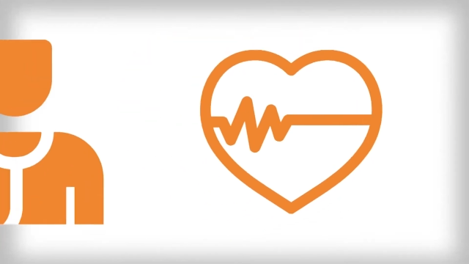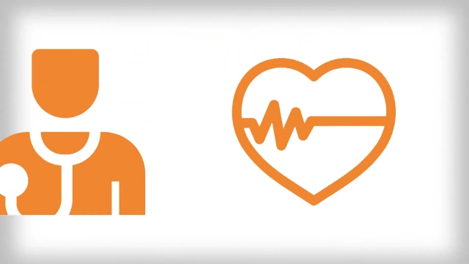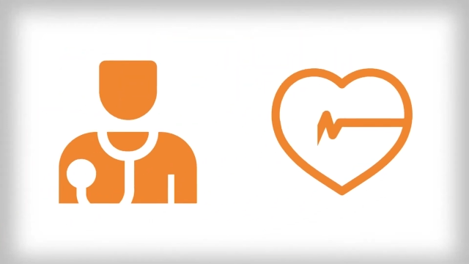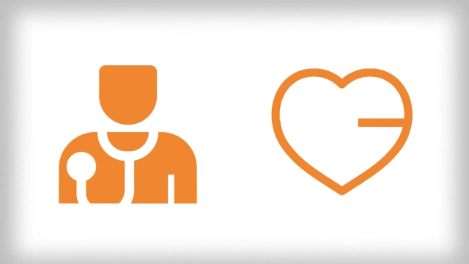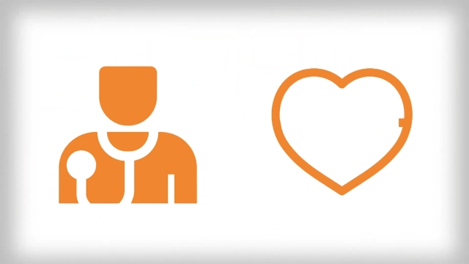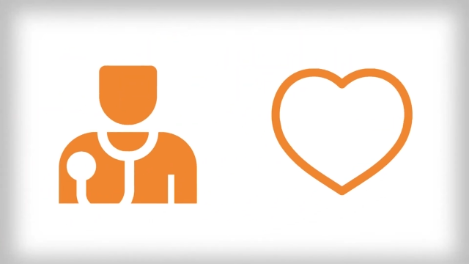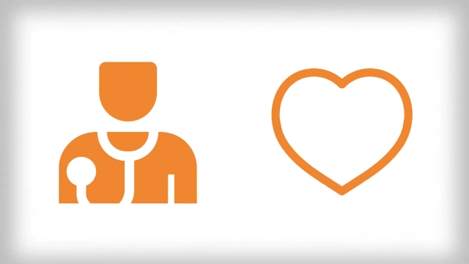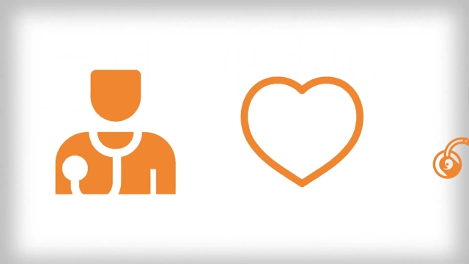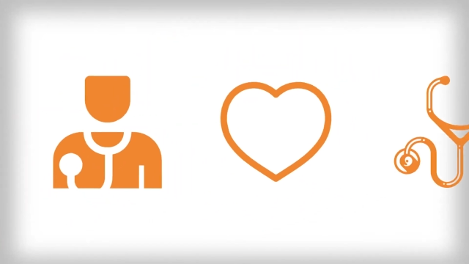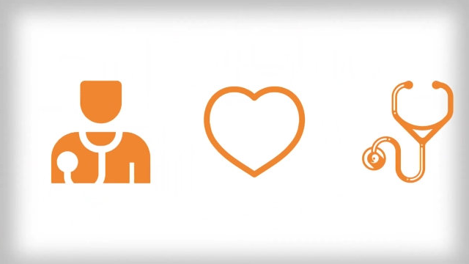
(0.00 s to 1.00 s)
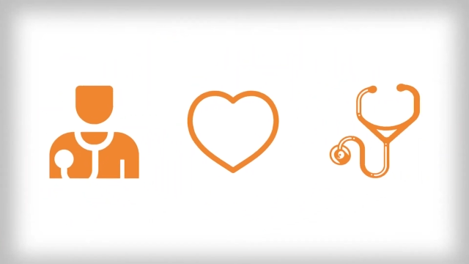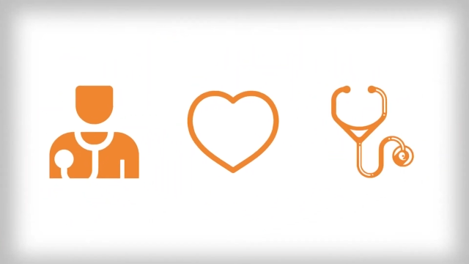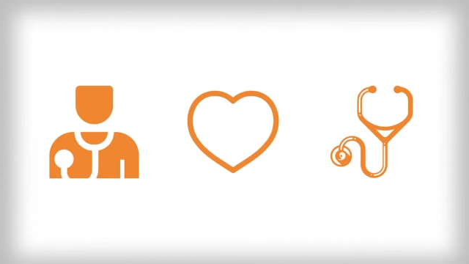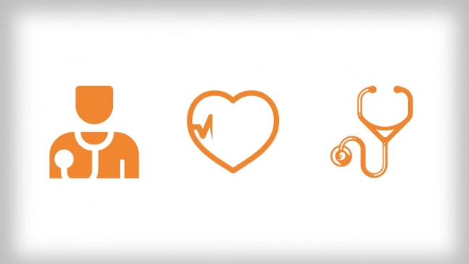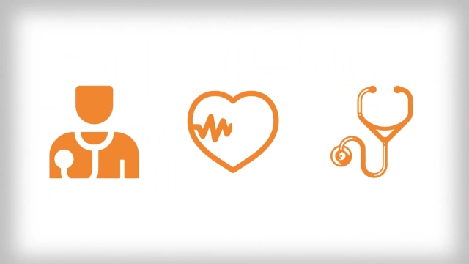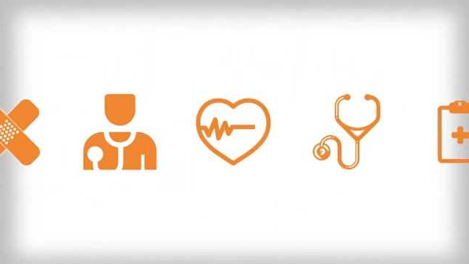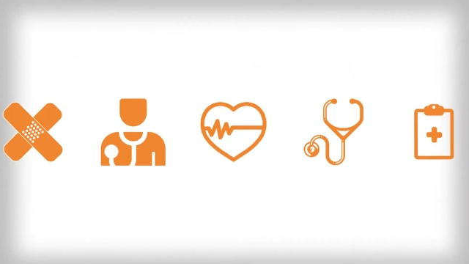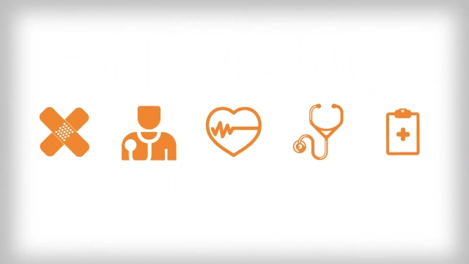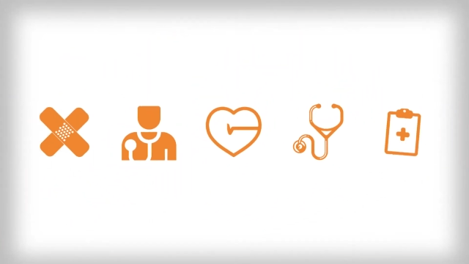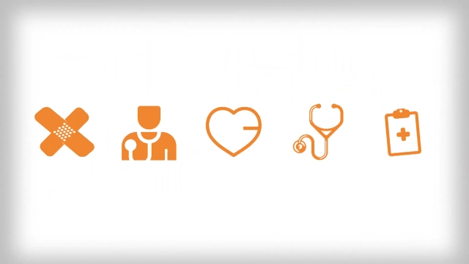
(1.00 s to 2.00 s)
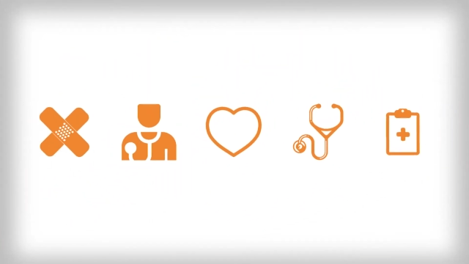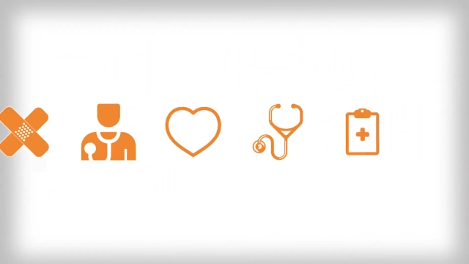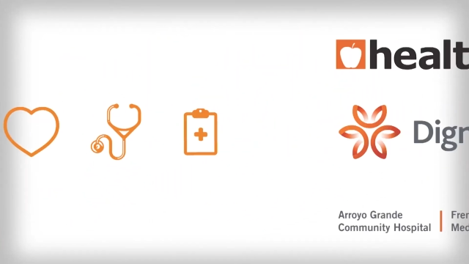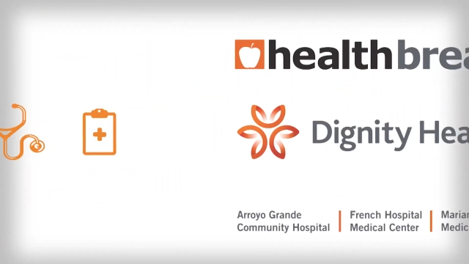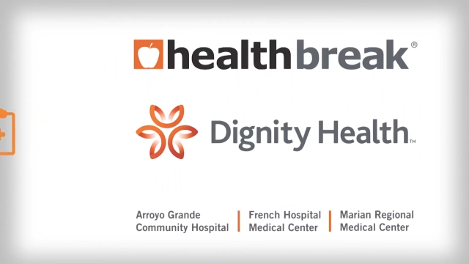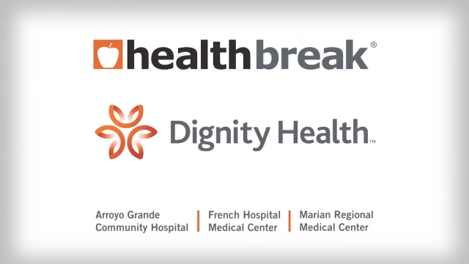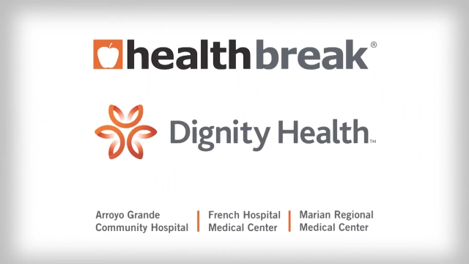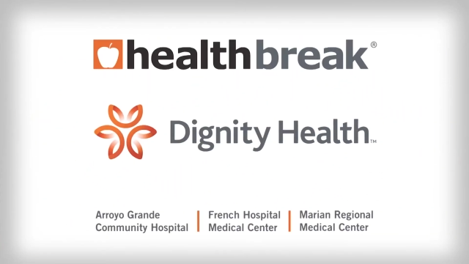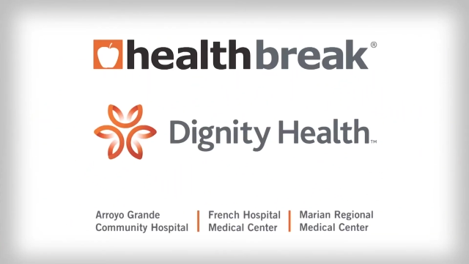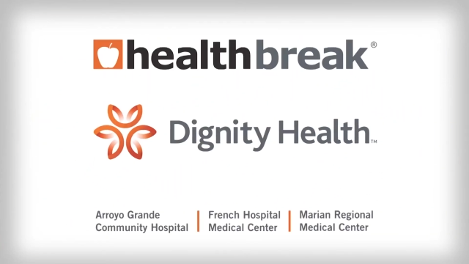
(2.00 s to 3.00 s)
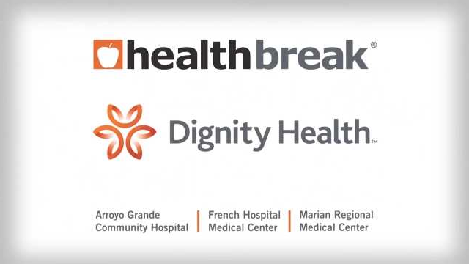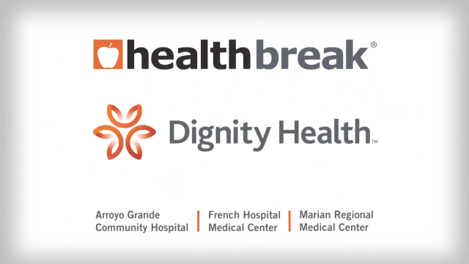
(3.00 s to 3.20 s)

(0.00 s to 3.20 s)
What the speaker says: No face is visible, so there are no lips to read.